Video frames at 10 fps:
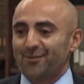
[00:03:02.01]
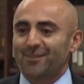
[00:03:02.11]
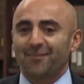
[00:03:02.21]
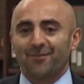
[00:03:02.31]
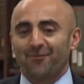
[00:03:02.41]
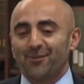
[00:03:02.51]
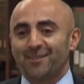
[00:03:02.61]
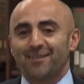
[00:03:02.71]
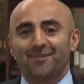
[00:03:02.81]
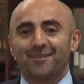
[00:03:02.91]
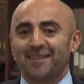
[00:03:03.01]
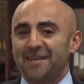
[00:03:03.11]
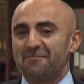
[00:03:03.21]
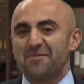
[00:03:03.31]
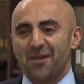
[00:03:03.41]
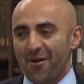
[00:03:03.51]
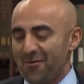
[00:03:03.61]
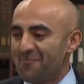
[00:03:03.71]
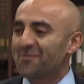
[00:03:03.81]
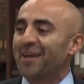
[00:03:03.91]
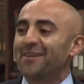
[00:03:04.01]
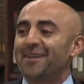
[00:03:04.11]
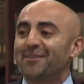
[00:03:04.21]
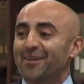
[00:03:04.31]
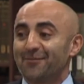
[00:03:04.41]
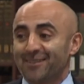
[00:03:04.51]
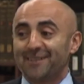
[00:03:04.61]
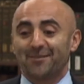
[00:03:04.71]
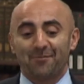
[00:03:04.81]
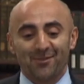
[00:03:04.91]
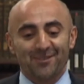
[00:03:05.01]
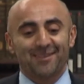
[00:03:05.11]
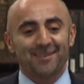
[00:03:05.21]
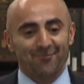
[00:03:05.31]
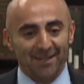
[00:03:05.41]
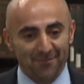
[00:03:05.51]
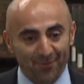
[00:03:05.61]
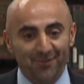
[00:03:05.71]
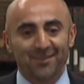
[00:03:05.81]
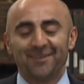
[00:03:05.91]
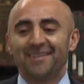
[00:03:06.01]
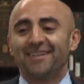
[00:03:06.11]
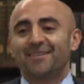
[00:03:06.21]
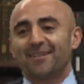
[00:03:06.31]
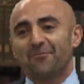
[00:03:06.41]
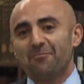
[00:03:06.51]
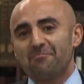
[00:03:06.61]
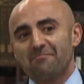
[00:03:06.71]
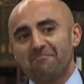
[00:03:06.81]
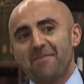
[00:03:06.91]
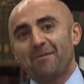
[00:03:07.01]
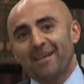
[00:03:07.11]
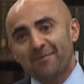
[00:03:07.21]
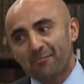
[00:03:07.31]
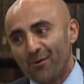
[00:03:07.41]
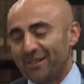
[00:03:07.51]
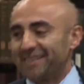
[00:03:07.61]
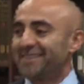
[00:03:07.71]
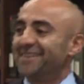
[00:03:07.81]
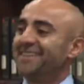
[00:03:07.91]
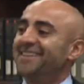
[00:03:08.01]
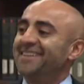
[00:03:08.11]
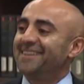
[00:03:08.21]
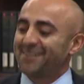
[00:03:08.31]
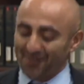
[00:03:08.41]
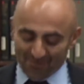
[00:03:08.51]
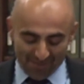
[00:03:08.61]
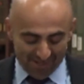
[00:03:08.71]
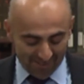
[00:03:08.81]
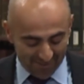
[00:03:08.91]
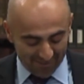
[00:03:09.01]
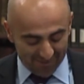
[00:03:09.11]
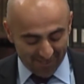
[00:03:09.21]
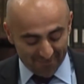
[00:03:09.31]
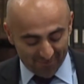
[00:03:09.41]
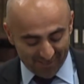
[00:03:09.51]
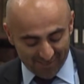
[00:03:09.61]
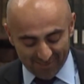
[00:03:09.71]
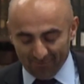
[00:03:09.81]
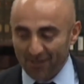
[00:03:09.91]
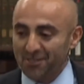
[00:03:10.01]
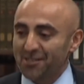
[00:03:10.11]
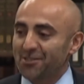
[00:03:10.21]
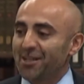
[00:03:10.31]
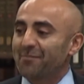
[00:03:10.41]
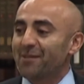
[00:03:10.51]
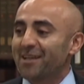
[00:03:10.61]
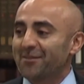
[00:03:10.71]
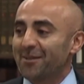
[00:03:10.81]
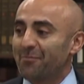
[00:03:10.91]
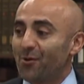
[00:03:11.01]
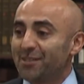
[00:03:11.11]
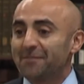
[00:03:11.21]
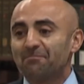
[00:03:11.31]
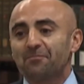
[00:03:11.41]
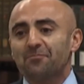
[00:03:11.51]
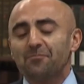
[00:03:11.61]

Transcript: You say, the first answer is saying no. And then it kind of says, the person says, write a book. So maybe they have a point. So uh, Jen was the inspiration. She helped me get to that point.